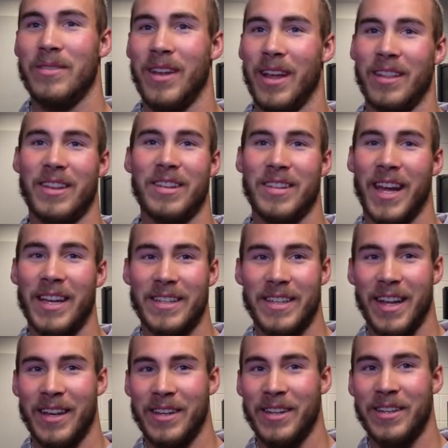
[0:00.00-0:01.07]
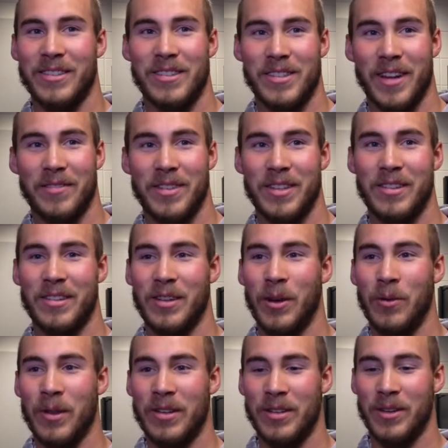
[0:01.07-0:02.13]
at least 8 to 10 years since I've seen snow
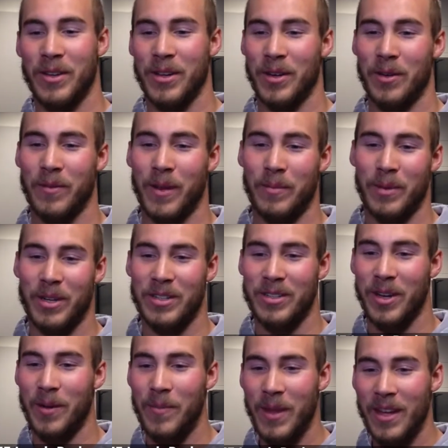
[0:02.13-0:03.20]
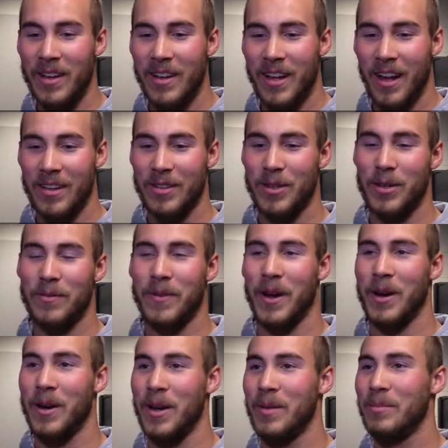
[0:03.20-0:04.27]
this early in November, so I was a little
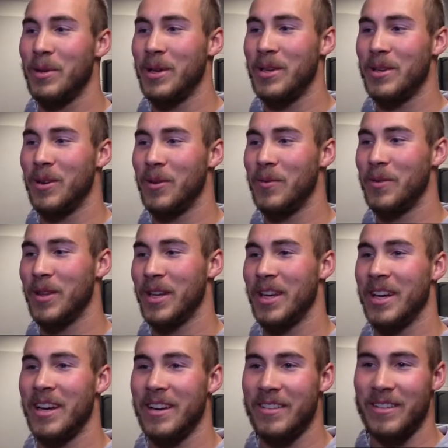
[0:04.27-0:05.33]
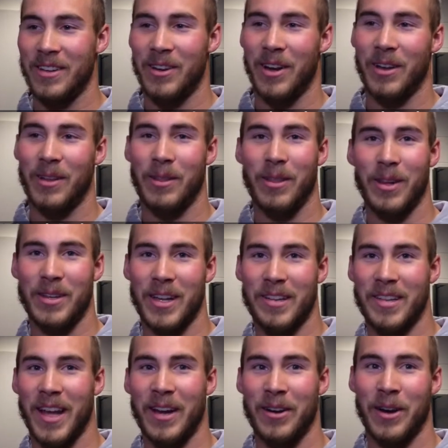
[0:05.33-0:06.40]
fired up, but hopefully, I looked at
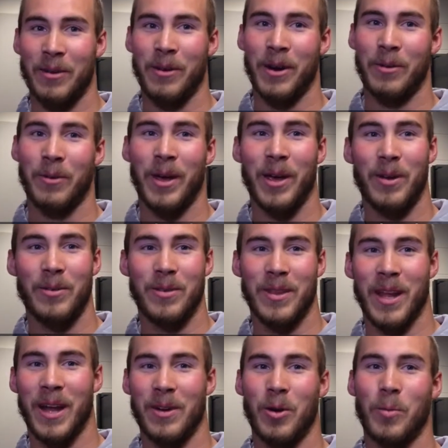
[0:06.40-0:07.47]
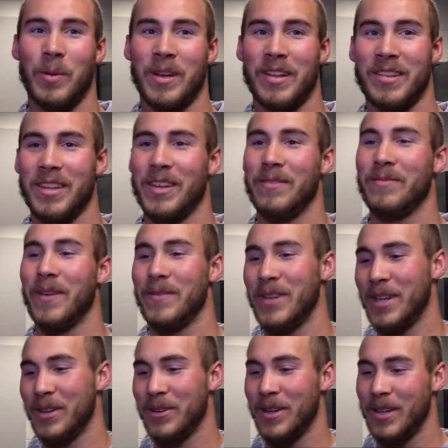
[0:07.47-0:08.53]
Saturday right away, not hoping to see
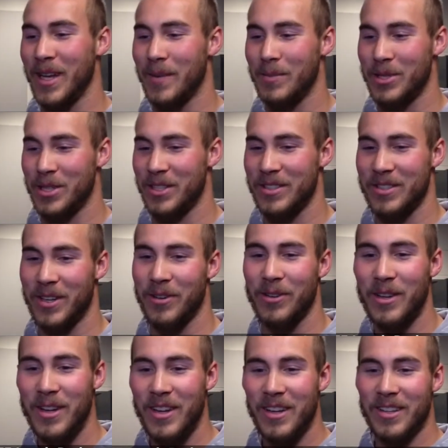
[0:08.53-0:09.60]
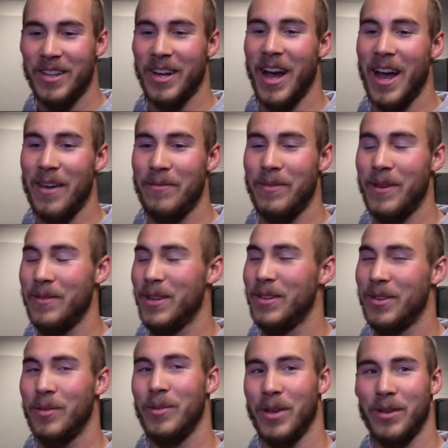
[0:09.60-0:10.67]
15-degree temperatures, so it's at a high of 50,
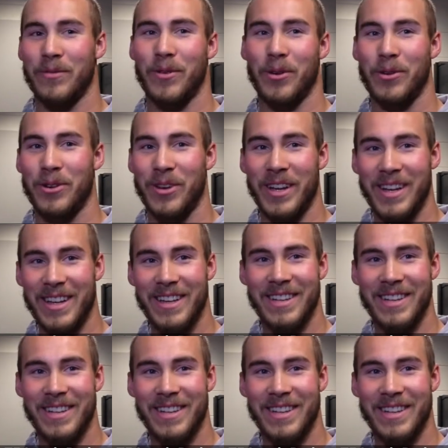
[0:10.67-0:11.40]
so I'm looking forward to it.